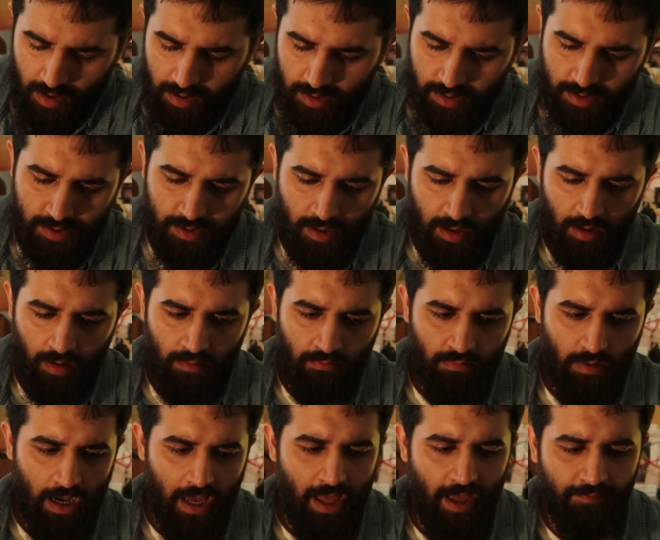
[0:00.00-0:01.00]

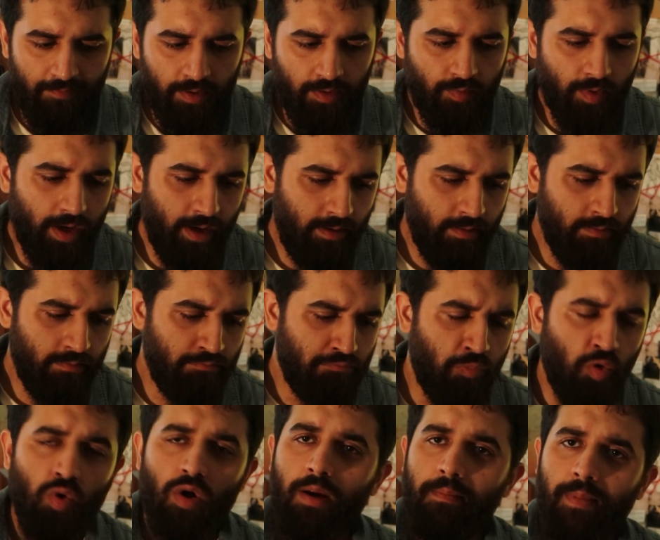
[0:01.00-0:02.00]
So I haven't read
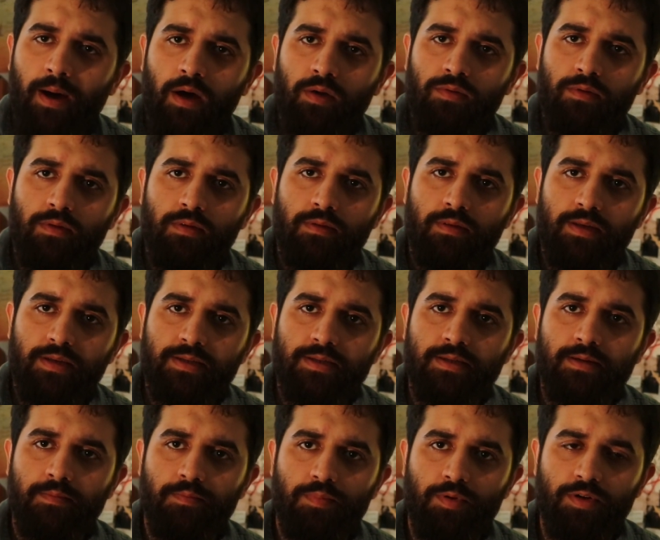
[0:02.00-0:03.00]
more about
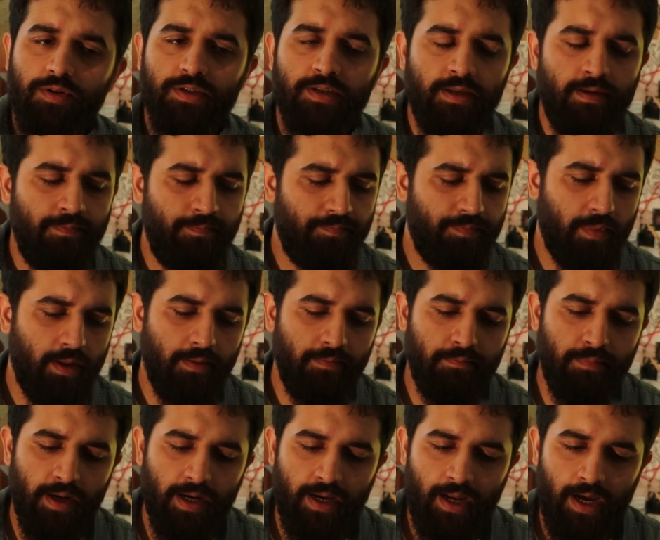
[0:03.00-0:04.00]
this person,
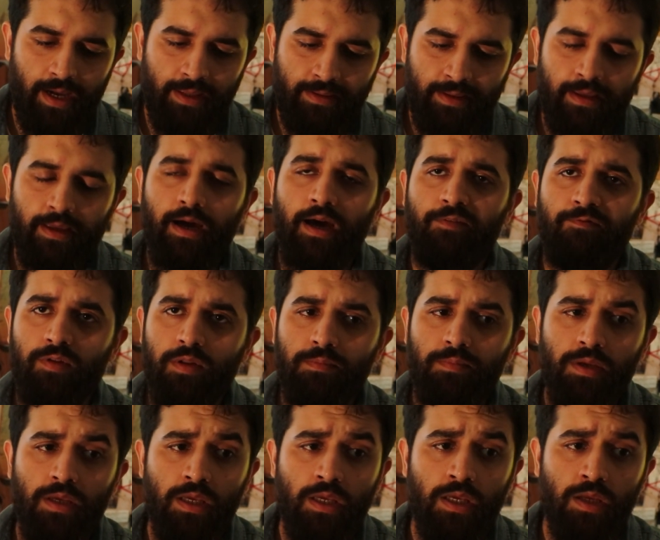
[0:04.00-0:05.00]
but I think I will
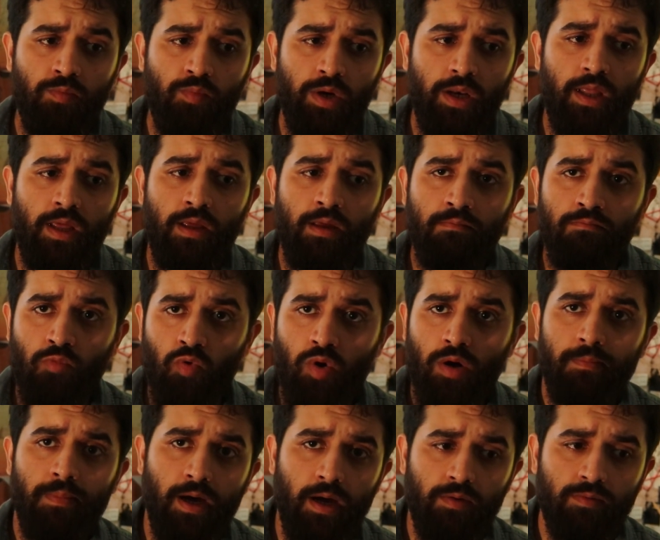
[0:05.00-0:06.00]
be reading more
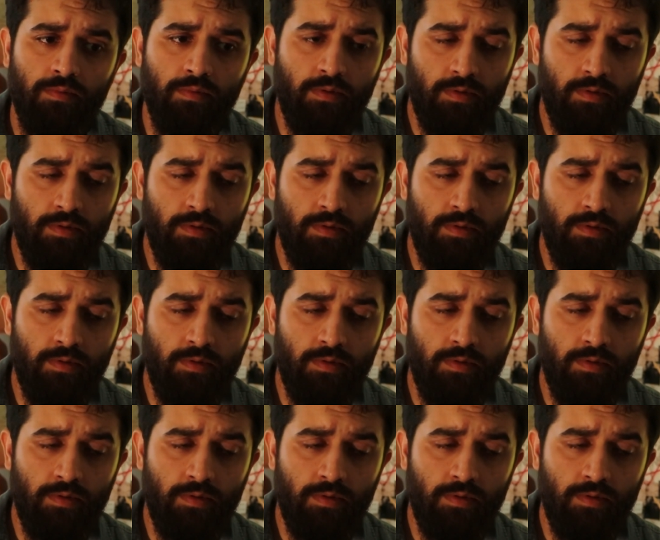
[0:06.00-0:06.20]
about